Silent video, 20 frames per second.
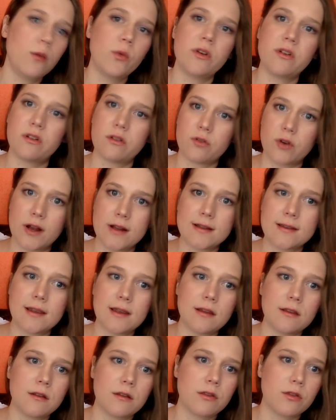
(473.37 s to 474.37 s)
which it
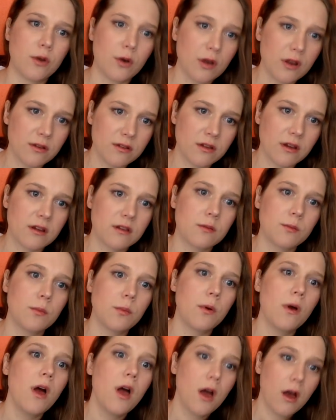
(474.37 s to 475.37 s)
translates to
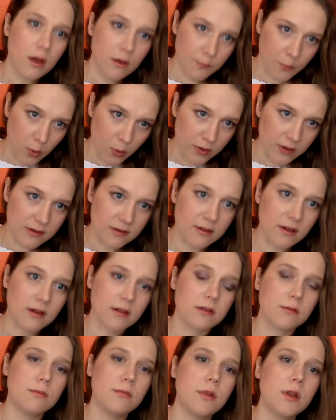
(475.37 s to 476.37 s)

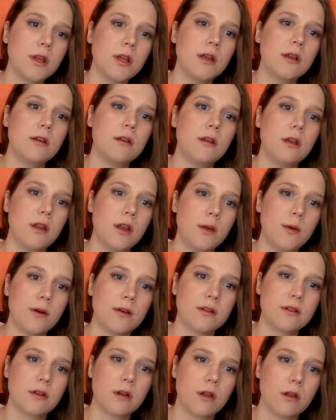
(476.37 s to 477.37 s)
36.6 million
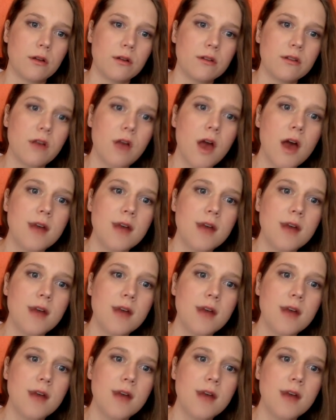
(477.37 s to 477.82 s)
US dollars,